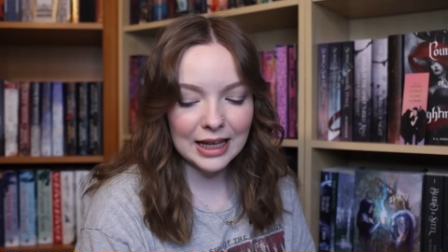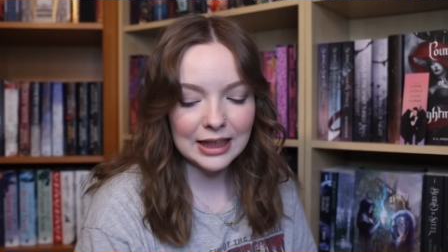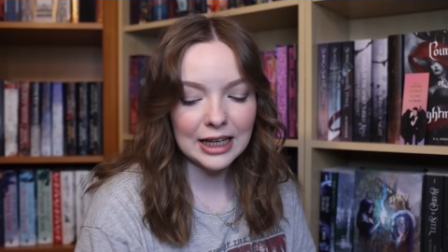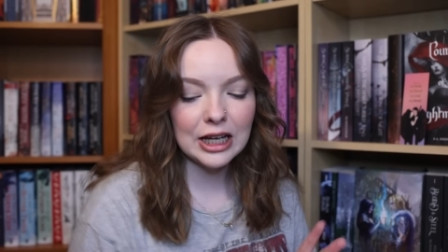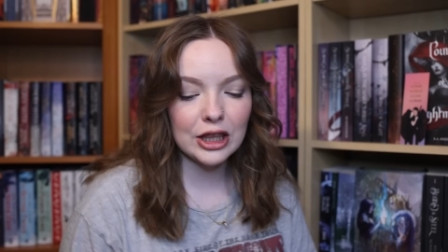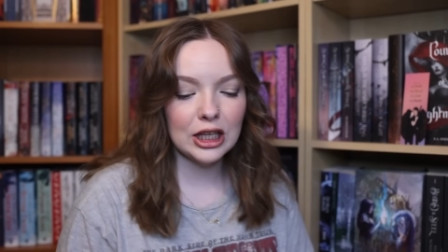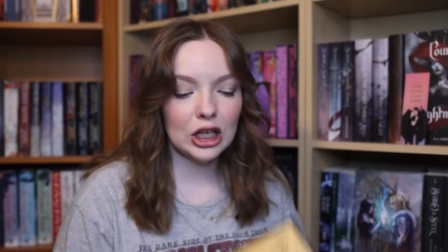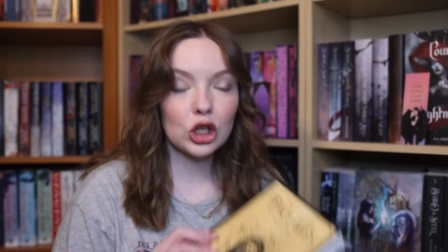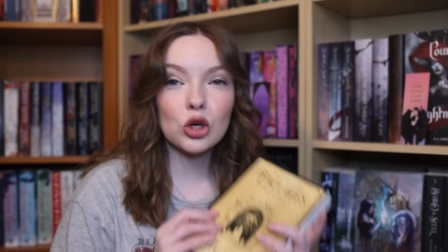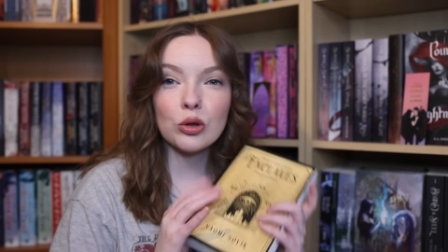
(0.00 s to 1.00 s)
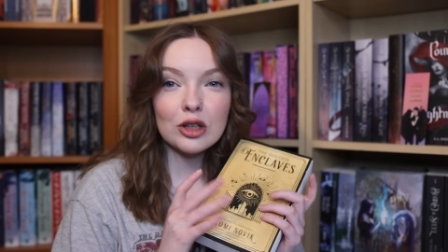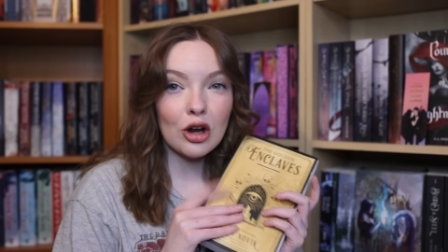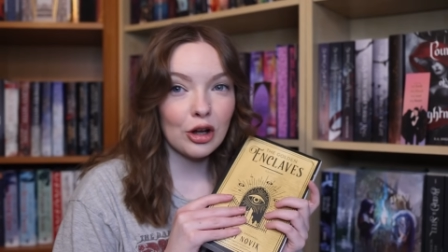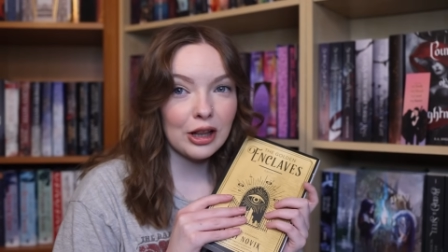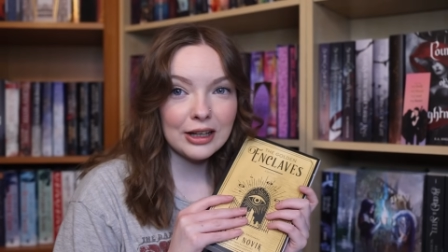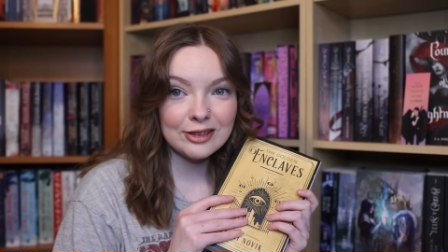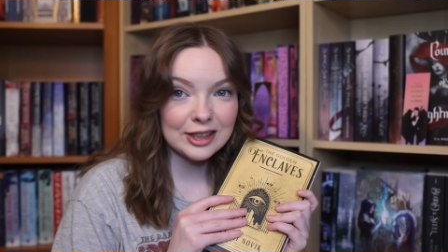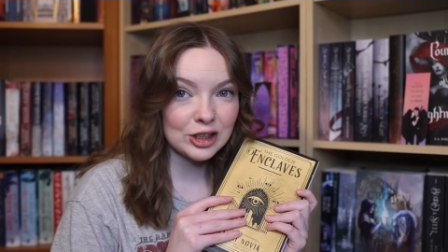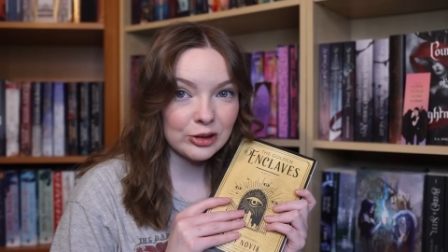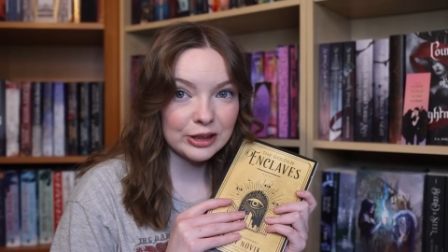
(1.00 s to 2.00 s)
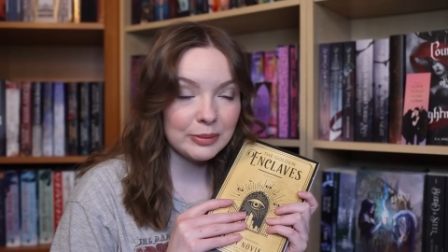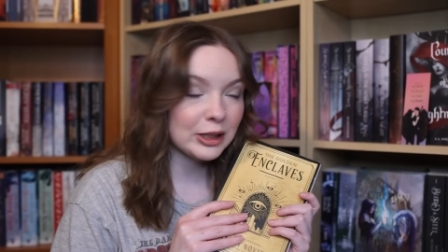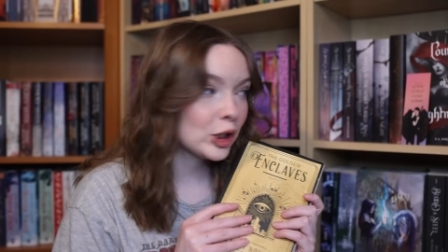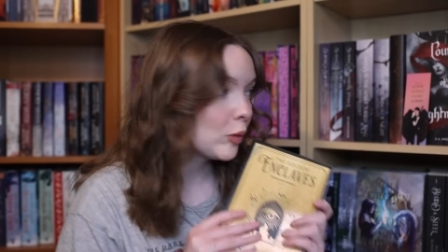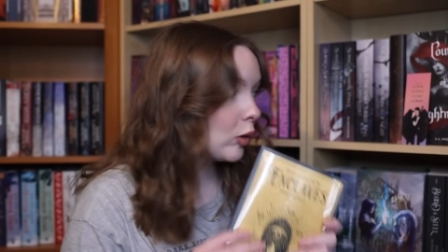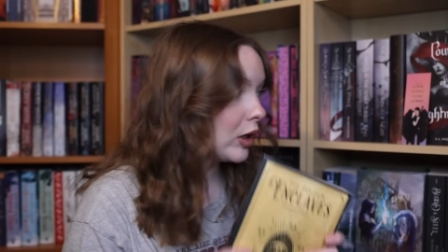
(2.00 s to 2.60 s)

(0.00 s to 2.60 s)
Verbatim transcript: I think the Golden Enclaves is going to be a good